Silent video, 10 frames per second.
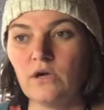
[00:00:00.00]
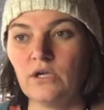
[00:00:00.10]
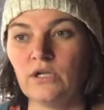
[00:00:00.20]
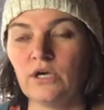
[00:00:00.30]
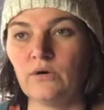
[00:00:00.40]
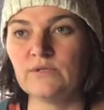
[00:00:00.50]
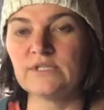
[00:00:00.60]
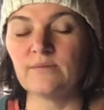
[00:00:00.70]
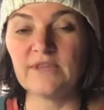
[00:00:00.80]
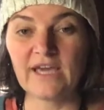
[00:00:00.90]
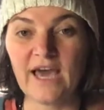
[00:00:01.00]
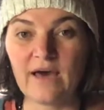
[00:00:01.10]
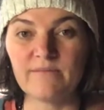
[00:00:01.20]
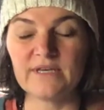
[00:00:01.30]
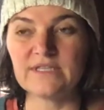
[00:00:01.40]
When something
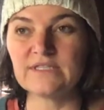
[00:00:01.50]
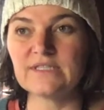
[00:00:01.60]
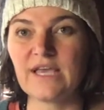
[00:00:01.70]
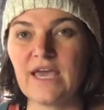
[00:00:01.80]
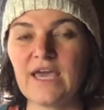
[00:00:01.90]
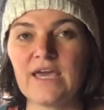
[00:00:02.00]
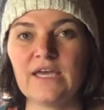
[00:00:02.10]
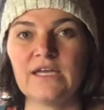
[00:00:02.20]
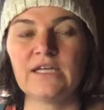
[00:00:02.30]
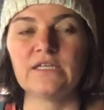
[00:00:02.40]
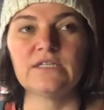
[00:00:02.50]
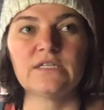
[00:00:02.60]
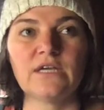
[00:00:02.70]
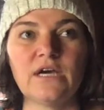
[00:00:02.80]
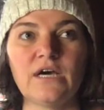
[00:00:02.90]
happens and
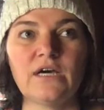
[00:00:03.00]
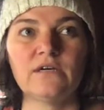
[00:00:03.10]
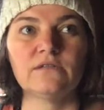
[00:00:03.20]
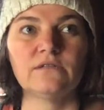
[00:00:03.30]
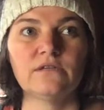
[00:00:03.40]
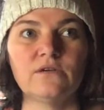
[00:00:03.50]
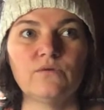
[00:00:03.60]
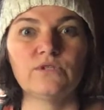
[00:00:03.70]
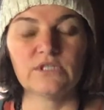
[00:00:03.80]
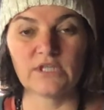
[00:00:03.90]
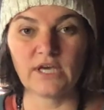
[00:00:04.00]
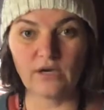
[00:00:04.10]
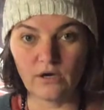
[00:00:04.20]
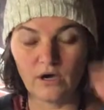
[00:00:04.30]
we're just like,